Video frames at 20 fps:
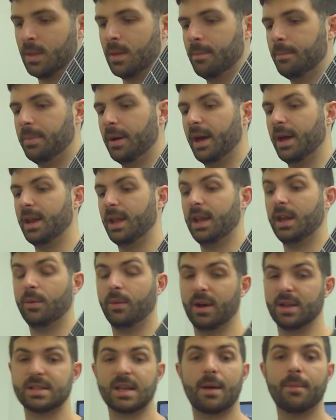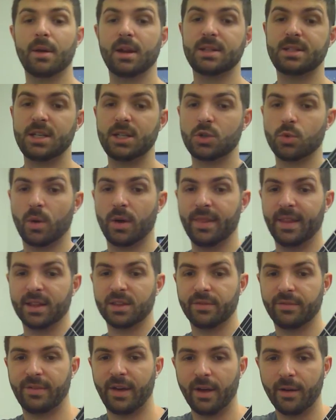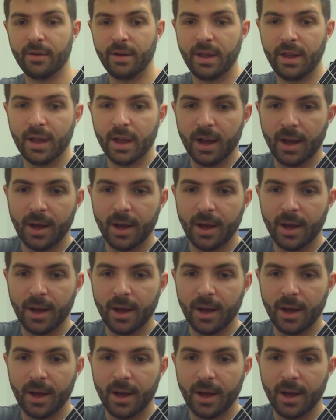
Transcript: But anyways, I'm going to teach one that's very,